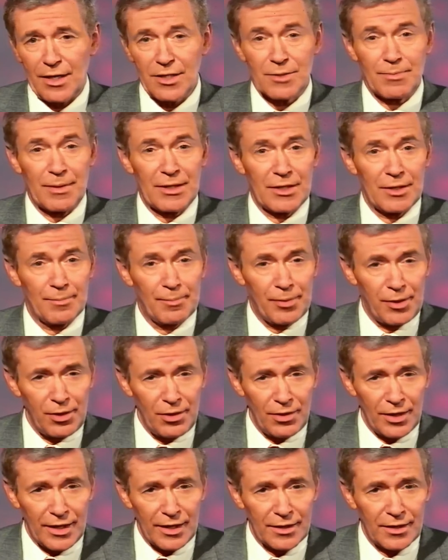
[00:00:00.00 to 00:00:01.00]
been
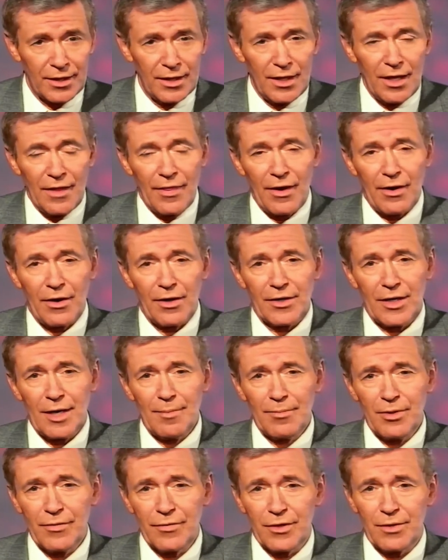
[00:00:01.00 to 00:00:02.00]
deployed, there are a
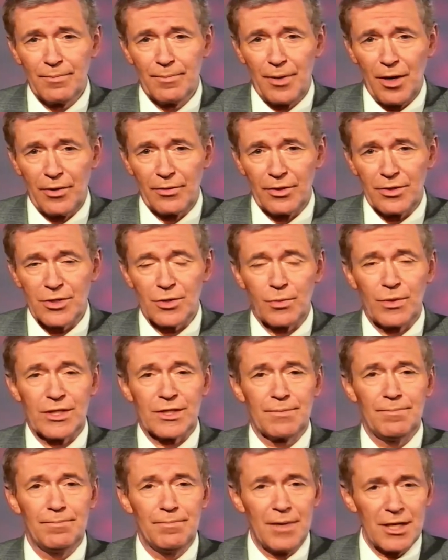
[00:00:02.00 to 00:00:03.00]
number of components
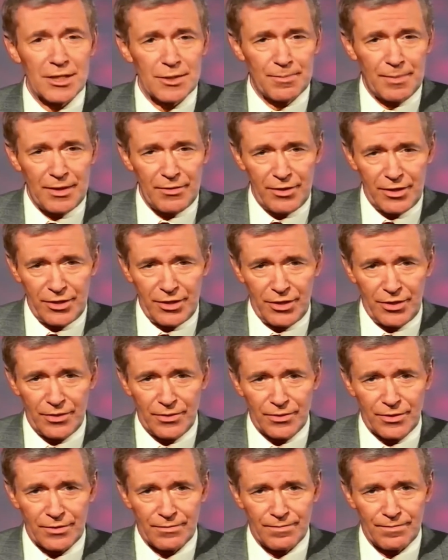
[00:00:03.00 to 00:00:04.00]
which must be
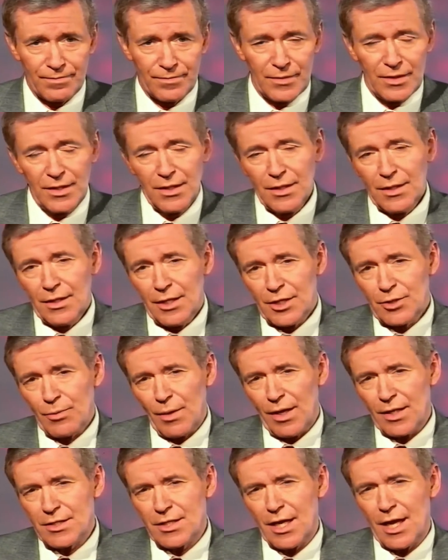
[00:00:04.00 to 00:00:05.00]
renewed. As
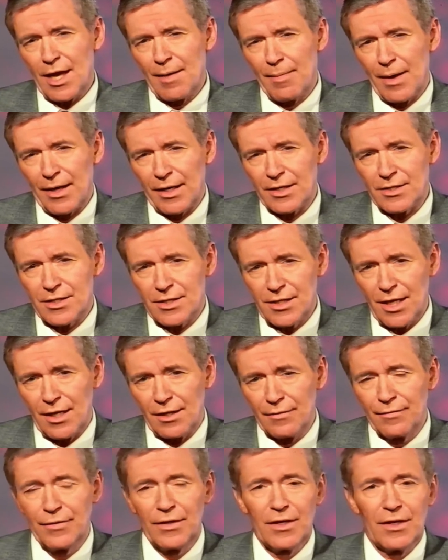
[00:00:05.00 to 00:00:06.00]
well as the airbag
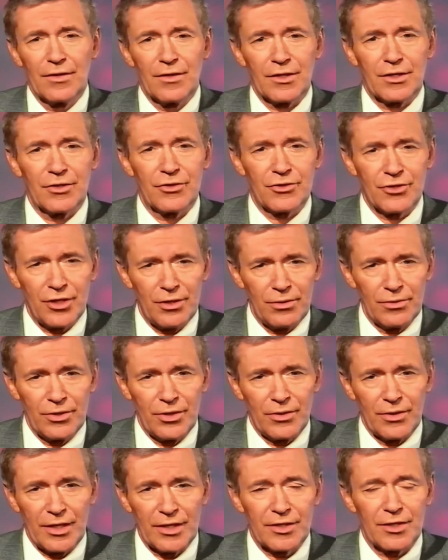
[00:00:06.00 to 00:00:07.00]
itself, the control
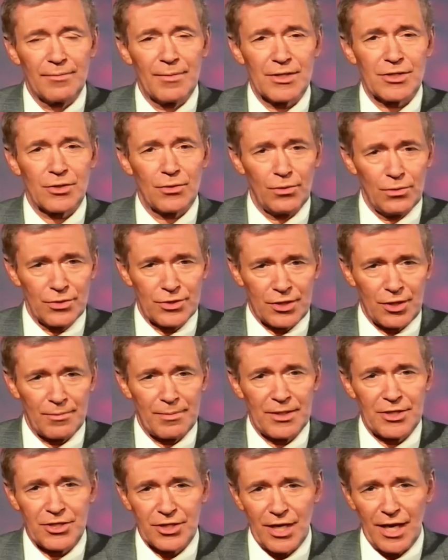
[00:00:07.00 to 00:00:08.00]
unit must also
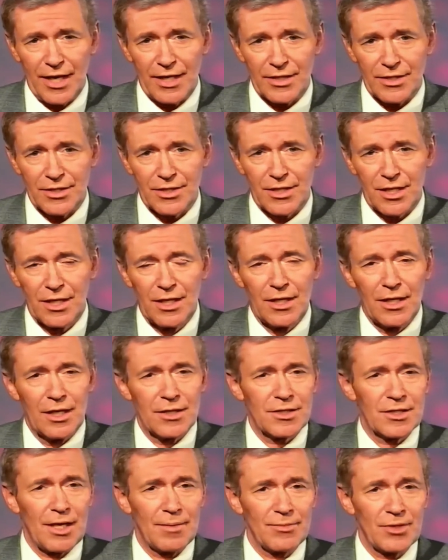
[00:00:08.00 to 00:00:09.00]
be changed,
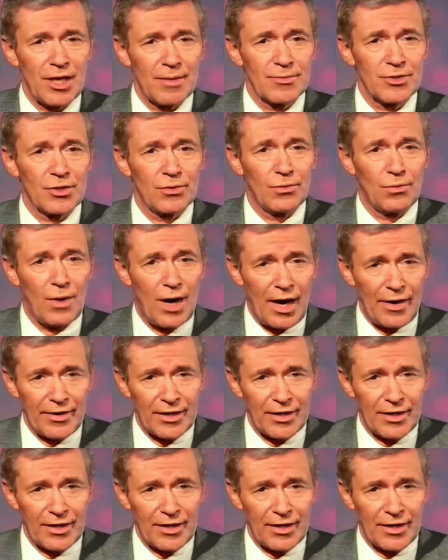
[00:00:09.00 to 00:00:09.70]
and sometimes the wiring